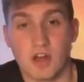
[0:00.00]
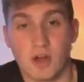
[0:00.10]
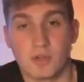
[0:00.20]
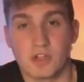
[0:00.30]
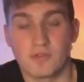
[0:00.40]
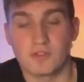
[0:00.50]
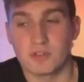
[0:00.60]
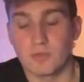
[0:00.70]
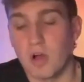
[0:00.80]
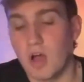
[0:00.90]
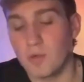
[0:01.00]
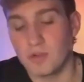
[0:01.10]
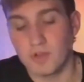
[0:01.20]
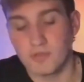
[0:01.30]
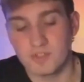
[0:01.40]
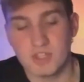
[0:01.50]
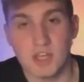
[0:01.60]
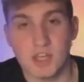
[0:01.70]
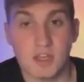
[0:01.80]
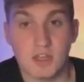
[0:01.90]
I would have loved to
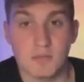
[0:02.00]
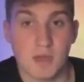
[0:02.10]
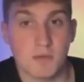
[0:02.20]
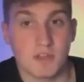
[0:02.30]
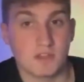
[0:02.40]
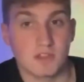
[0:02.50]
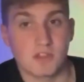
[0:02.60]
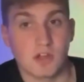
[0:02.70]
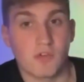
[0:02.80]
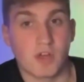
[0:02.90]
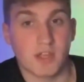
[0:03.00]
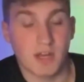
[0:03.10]
see maybe the start of like